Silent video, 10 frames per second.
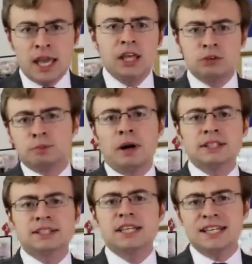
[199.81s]
in
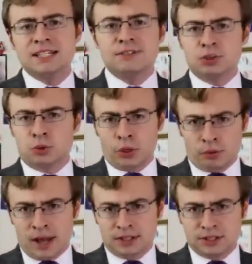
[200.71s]
response to individual
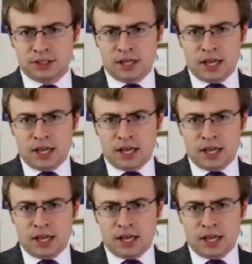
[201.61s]
threats.